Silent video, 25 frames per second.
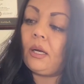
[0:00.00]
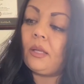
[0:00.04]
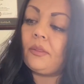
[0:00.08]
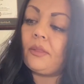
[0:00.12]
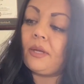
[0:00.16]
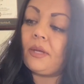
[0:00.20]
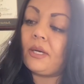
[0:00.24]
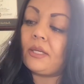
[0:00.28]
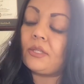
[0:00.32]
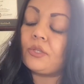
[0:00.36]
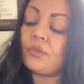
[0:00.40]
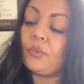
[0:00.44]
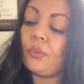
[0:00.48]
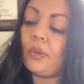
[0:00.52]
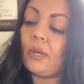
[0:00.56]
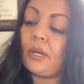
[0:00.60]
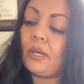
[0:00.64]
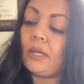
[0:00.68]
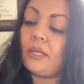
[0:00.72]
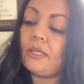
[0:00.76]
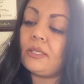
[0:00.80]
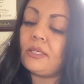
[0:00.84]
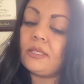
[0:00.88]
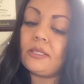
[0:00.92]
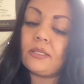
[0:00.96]
that's why
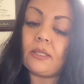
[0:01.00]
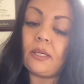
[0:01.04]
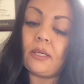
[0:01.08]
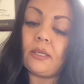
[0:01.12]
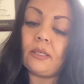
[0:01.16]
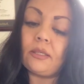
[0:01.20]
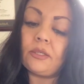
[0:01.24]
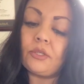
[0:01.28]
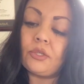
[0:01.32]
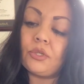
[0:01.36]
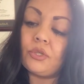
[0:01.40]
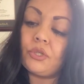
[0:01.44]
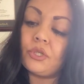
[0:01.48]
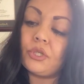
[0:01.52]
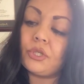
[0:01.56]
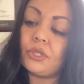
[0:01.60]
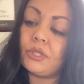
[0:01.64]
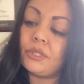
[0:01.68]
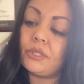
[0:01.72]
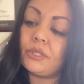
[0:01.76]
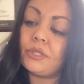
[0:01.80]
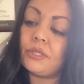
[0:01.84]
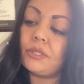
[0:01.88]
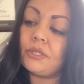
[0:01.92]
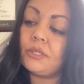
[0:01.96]
I decided to
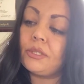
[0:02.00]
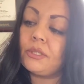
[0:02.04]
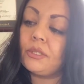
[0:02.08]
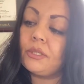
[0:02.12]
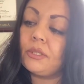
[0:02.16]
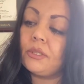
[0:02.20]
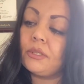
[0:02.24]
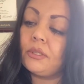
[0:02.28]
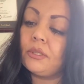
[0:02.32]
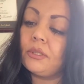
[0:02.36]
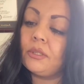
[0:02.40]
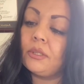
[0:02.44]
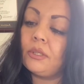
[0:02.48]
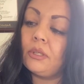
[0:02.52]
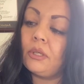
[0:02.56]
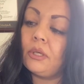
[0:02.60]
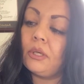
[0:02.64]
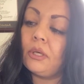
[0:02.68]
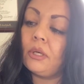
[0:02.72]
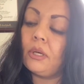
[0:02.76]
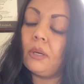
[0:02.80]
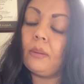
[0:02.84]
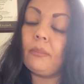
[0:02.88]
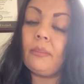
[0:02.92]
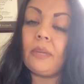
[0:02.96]
just
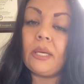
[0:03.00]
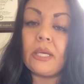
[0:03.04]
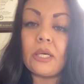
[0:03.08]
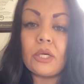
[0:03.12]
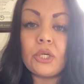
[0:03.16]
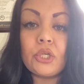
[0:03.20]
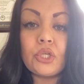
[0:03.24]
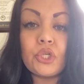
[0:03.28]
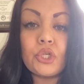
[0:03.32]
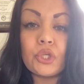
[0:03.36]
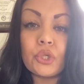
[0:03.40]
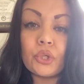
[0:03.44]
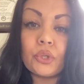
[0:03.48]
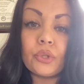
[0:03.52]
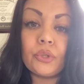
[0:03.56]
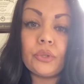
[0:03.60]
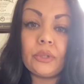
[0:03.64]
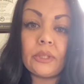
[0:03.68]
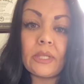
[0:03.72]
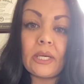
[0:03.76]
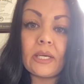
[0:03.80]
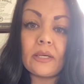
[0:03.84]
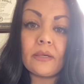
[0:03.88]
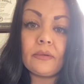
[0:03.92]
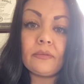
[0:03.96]
make a
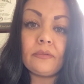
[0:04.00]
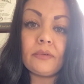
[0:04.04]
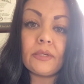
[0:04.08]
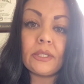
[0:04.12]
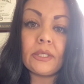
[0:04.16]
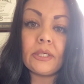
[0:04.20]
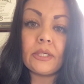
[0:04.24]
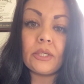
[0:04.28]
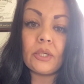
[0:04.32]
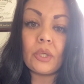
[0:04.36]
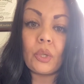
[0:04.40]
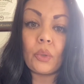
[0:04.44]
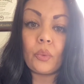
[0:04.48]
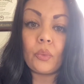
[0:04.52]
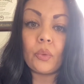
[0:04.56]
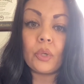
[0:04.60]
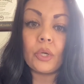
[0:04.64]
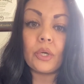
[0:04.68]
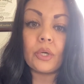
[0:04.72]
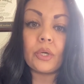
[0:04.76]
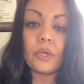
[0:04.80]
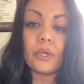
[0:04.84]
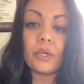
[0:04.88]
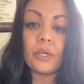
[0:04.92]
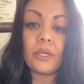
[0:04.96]
journal out of it
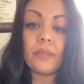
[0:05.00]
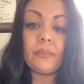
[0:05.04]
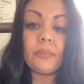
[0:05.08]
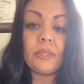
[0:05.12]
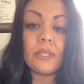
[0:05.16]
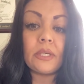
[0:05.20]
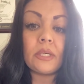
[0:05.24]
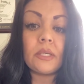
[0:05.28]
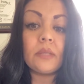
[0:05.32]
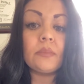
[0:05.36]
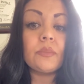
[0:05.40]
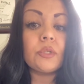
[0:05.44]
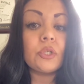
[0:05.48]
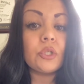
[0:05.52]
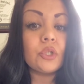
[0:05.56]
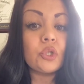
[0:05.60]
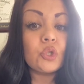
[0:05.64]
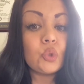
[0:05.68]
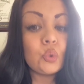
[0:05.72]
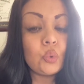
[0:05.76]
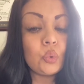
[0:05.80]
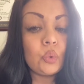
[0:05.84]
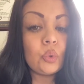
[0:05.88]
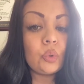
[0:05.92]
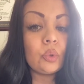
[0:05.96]
where it becomes a
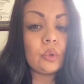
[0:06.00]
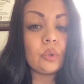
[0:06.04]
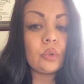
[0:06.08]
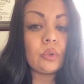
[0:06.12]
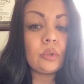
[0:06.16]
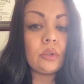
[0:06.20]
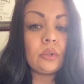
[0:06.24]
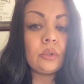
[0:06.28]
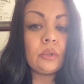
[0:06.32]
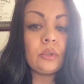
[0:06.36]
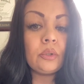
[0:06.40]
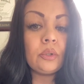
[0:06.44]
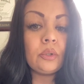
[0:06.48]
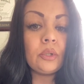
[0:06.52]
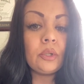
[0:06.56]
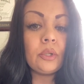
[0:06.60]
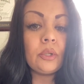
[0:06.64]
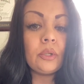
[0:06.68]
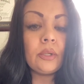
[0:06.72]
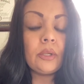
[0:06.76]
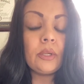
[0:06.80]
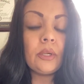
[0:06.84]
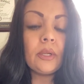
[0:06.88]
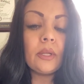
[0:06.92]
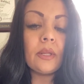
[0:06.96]
tool
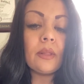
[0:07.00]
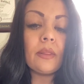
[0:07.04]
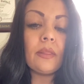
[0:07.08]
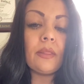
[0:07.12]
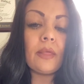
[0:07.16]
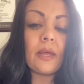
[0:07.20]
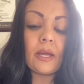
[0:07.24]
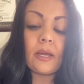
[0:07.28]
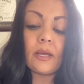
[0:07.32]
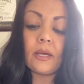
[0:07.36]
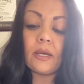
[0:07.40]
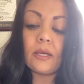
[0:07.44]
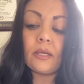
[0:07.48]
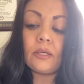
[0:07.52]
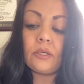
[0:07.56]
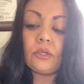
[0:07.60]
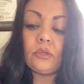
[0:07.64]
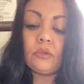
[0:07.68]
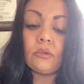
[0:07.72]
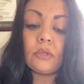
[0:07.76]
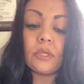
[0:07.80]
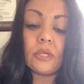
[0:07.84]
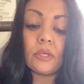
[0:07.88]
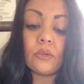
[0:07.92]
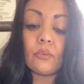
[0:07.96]
that
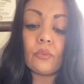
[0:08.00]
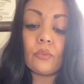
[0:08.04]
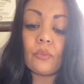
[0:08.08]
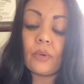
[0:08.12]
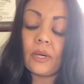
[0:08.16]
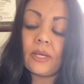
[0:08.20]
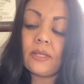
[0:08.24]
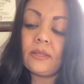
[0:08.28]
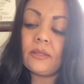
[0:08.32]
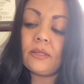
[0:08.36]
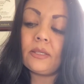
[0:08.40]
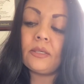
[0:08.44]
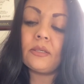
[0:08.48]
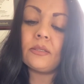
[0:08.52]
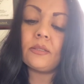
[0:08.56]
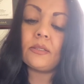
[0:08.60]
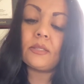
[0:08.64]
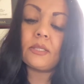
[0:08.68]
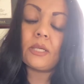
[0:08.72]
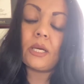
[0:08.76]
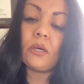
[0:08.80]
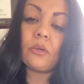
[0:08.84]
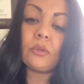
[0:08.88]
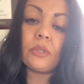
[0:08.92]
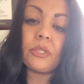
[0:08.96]
you can write things
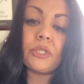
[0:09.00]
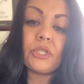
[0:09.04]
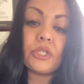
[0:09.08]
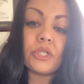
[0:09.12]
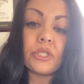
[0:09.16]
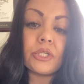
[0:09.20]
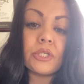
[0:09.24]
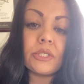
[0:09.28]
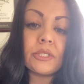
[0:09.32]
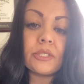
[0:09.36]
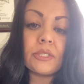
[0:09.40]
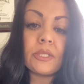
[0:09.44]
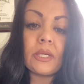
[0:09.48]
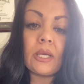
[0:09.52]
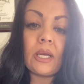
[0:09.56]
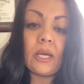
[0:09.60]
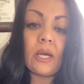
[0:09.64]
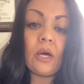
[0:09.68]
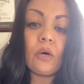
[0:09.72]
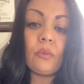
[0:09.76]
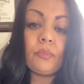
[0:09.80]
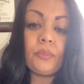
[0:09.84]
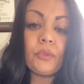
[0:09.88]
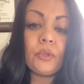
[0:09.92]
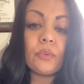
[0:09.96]
down and just
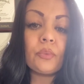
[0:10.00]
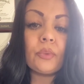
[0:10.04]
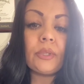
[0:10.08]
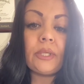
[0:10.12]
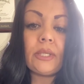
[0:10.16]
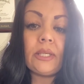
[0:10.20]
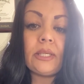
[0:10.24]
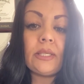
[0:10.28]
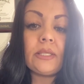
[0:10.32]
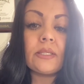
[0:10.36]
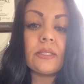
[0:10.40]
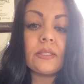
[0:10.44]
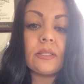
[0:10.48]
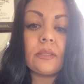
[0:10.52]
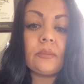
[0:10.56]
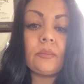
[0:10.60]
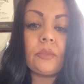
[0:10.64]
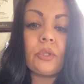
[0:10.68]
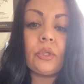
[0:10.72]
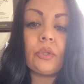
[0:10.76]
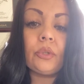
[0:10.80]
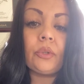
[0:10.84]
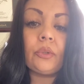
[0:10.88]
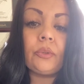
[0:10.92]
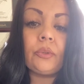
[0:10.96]
help you release them,